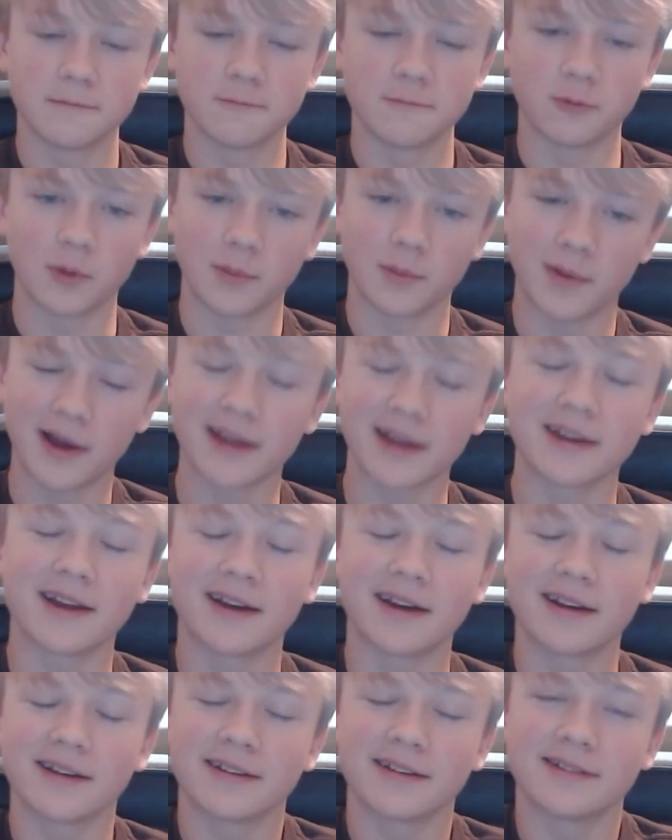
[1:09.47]
we might
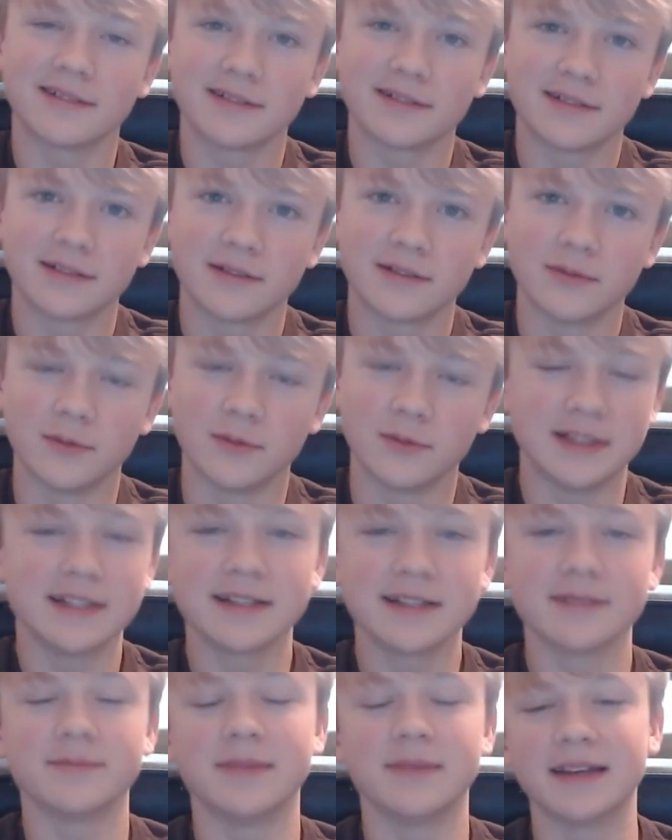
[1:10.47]
not we
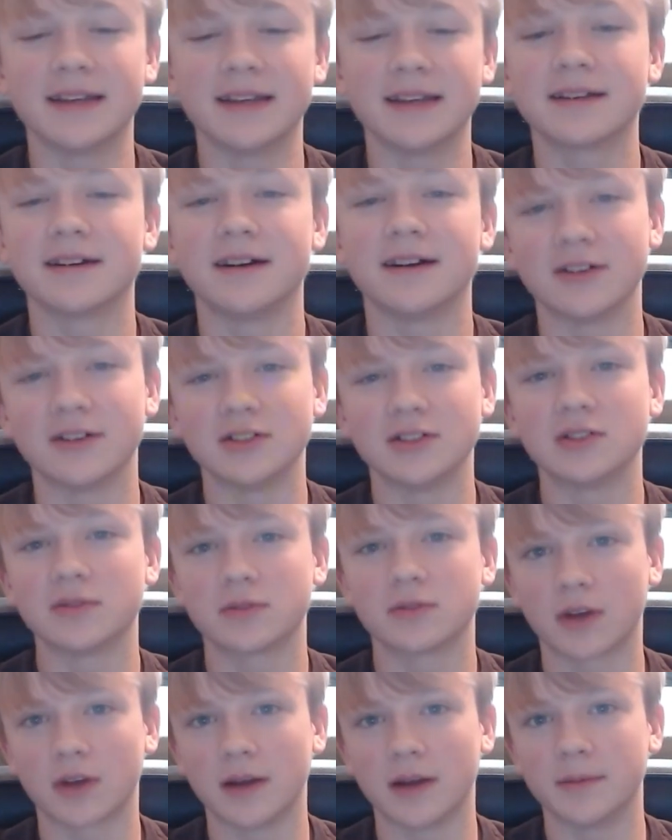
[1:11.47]
didn't make 100
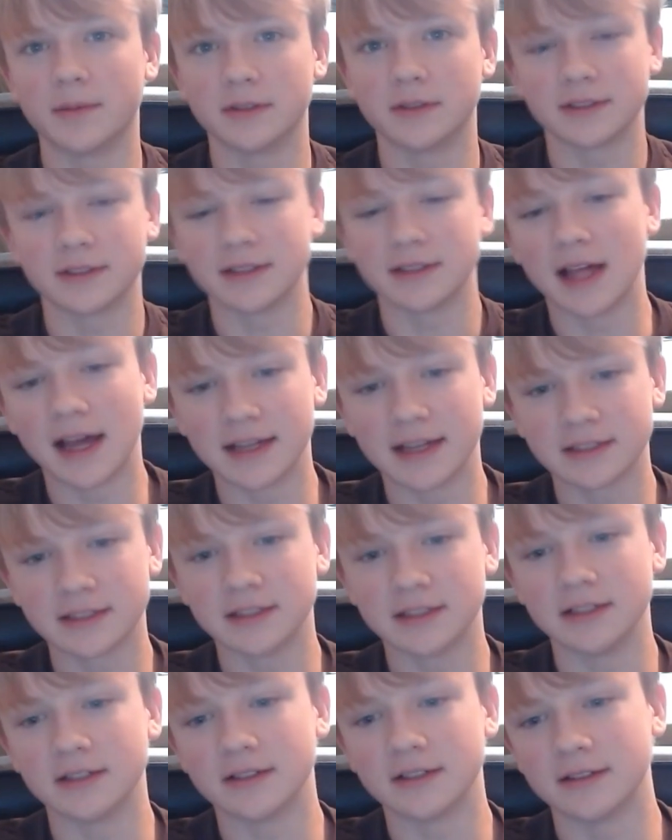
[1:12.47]
subscribers last
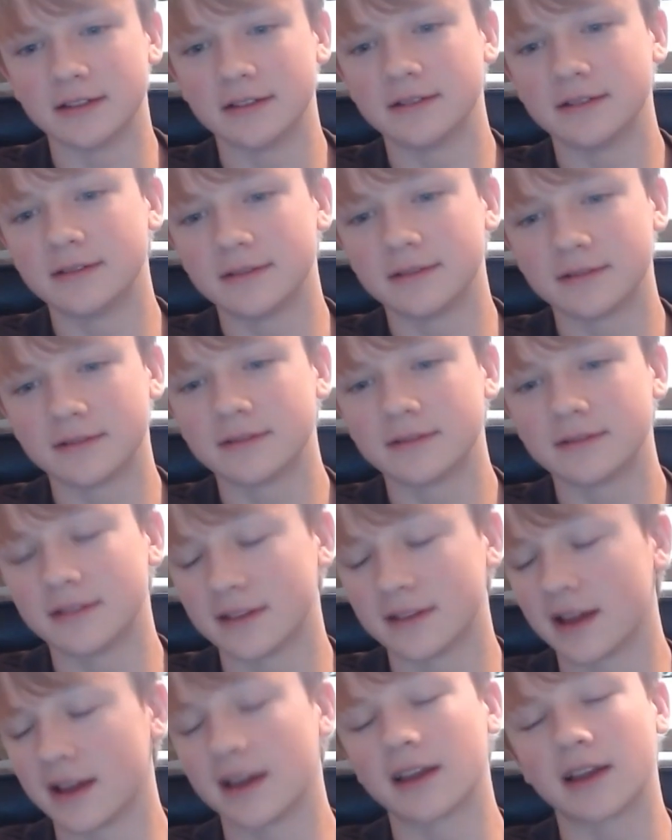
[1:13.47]
year.
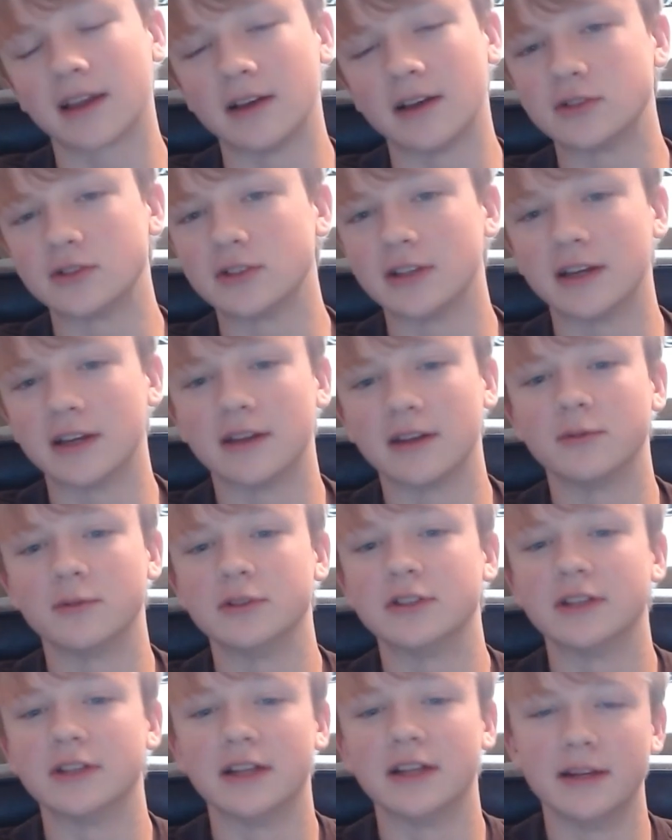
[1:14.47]
Like I was saying, we
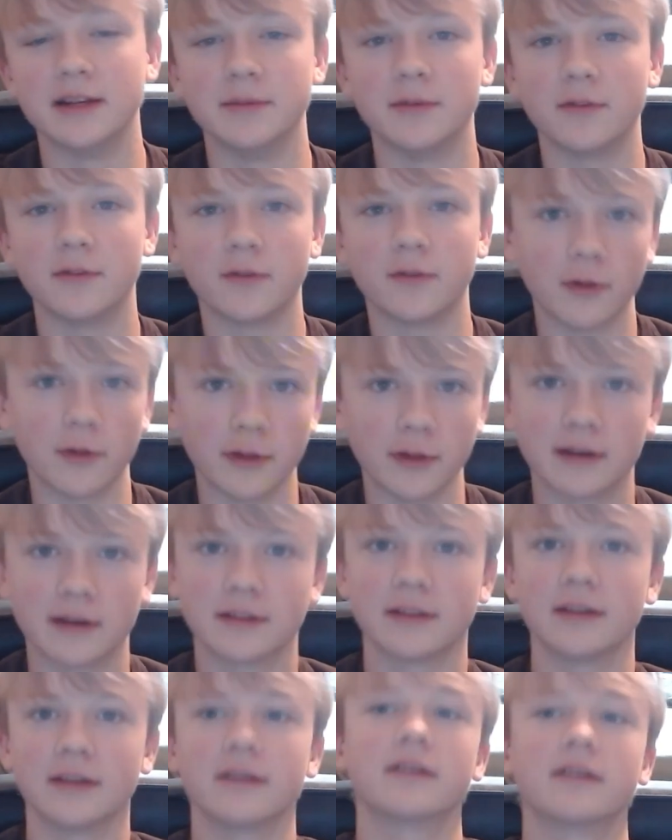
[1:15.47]
should hit it before the end of
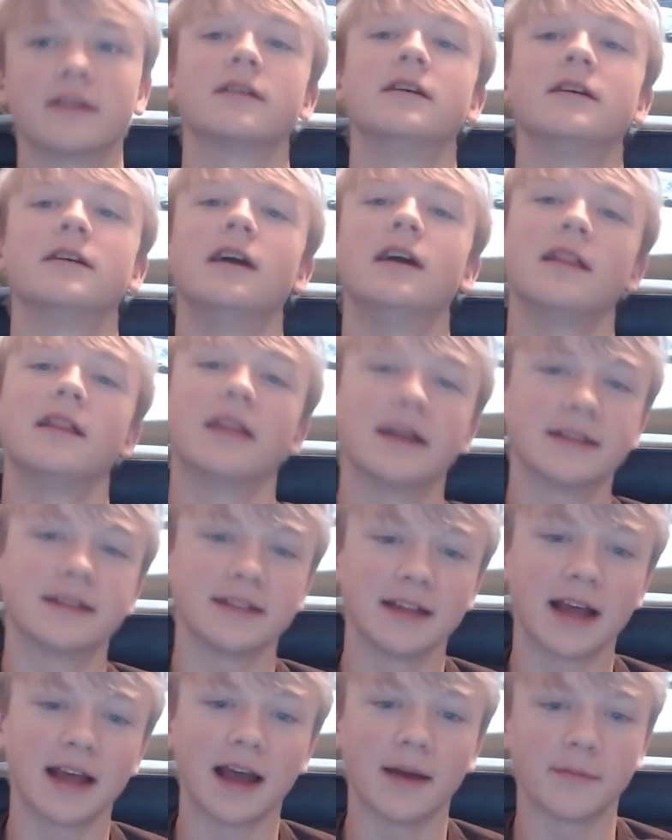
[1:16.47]
the year. That
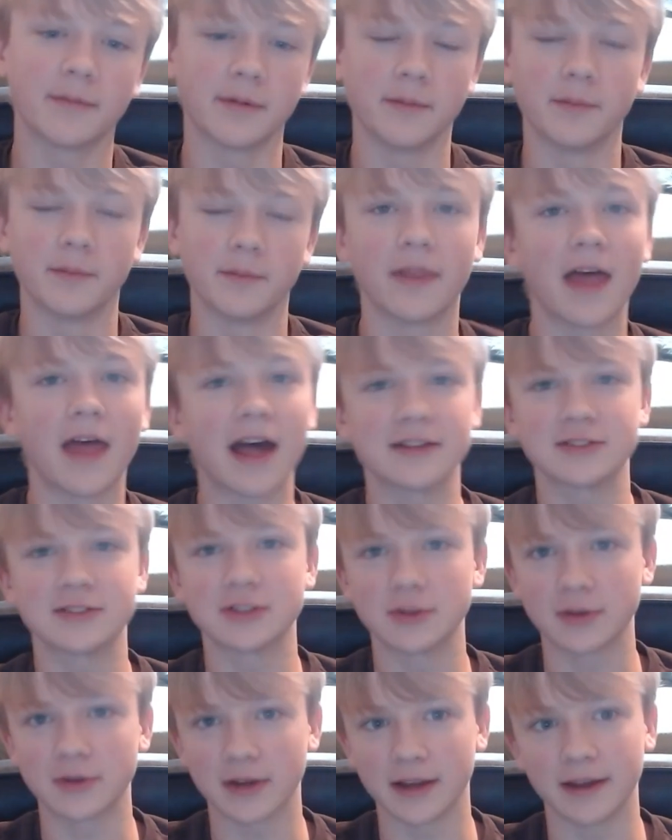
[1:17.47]
didn't happen, but that's
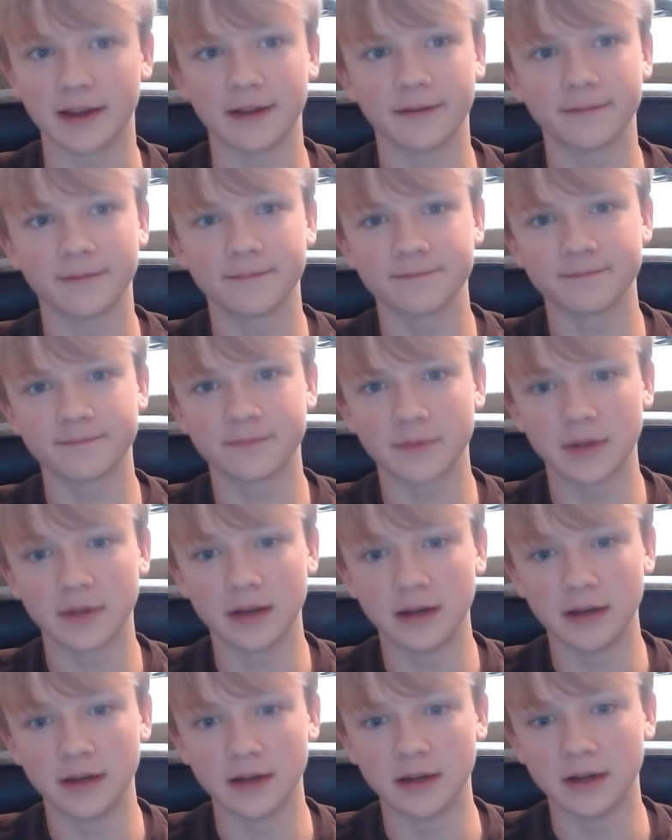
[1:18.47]
okay.
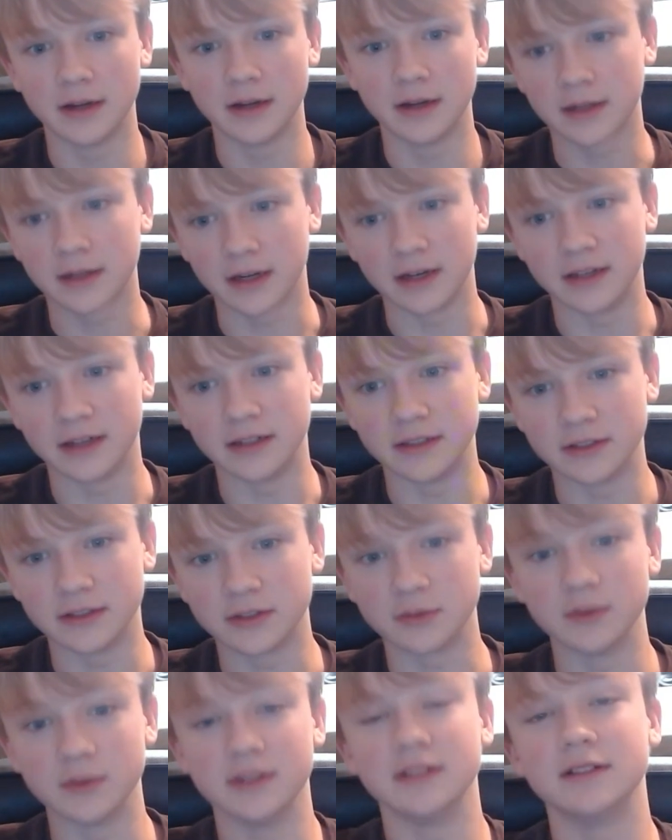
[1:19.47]
Cuz
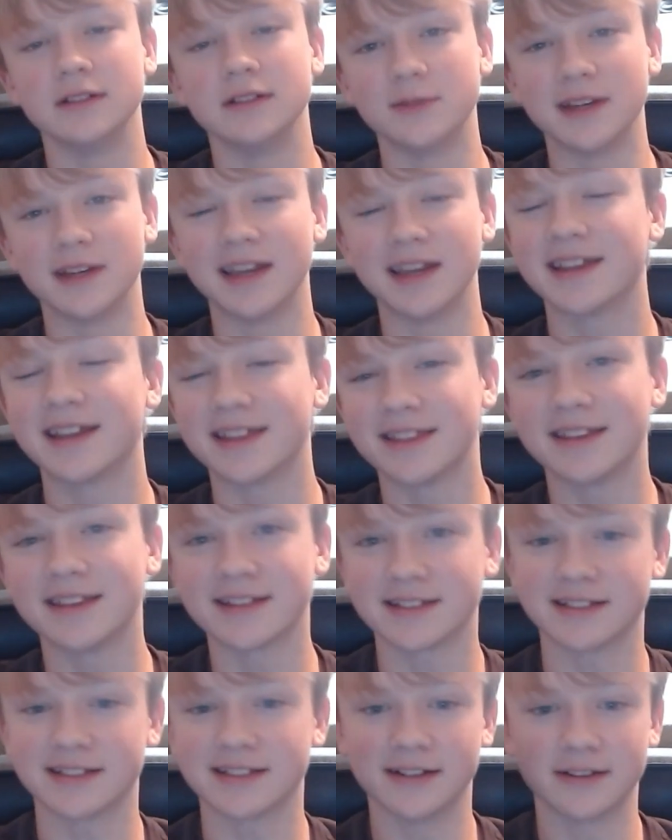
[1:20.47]
we we hit it
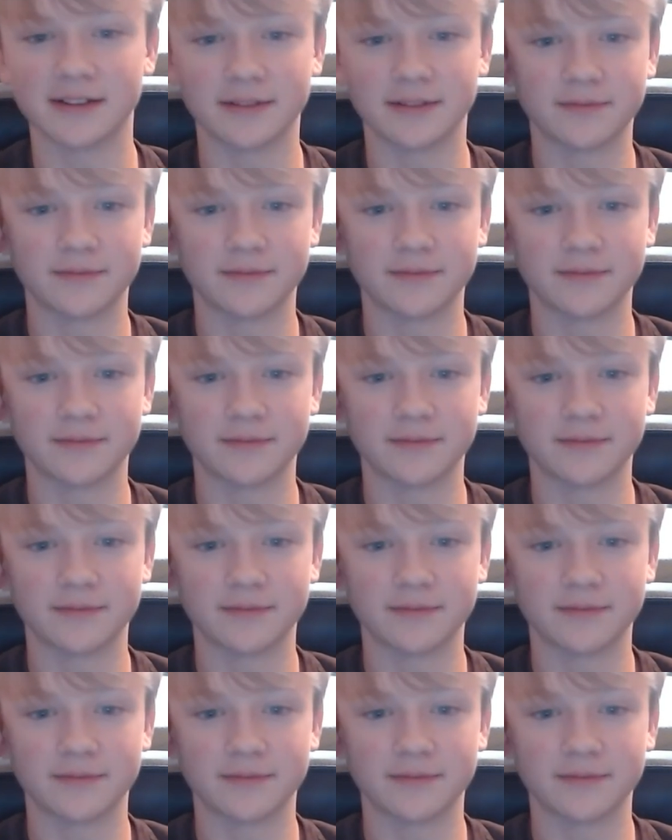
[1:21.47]
this year.